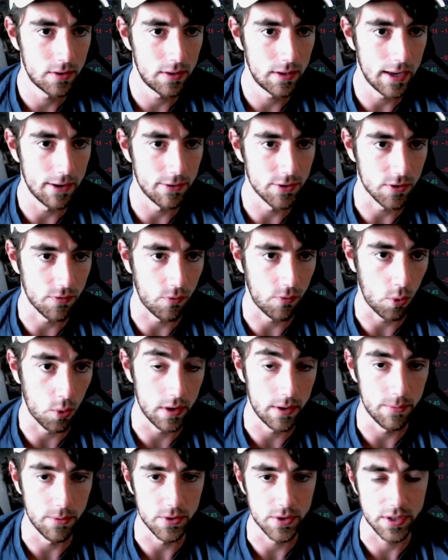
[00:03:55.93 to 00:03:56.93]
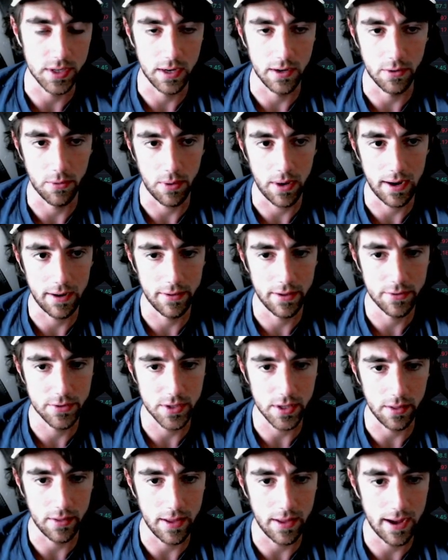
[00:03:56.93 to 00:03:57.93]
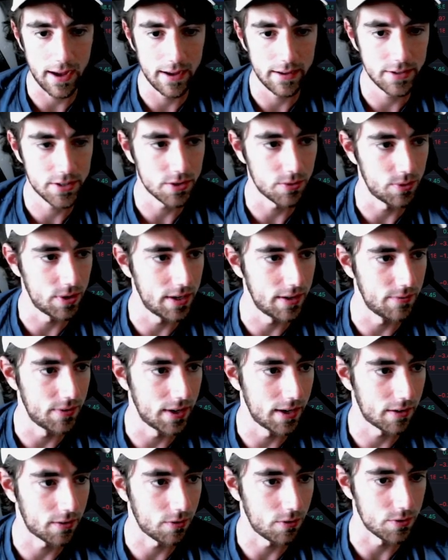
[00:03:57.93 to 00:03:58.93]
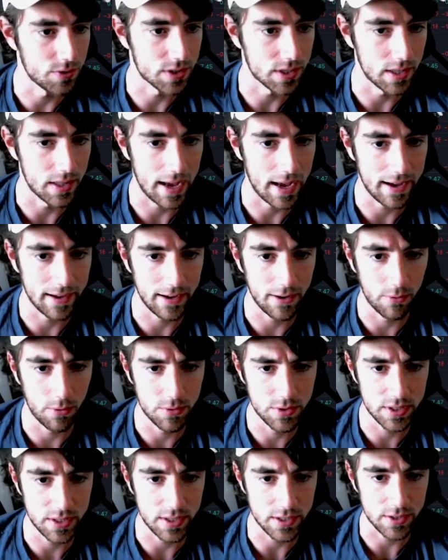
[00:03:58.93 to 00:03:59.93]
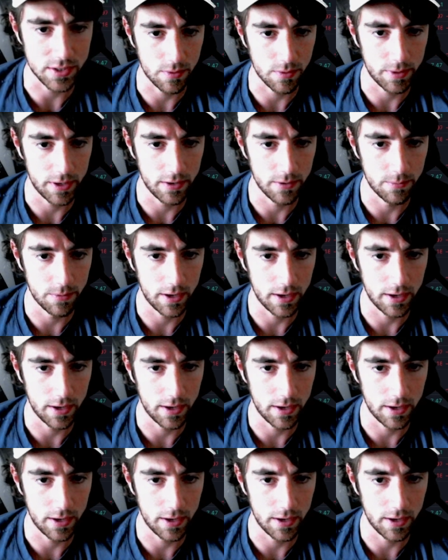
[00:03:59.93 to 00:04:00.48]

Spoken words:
That was a 40%. Wow, that was a lot. So we didn't even get close to that yet. What was this here?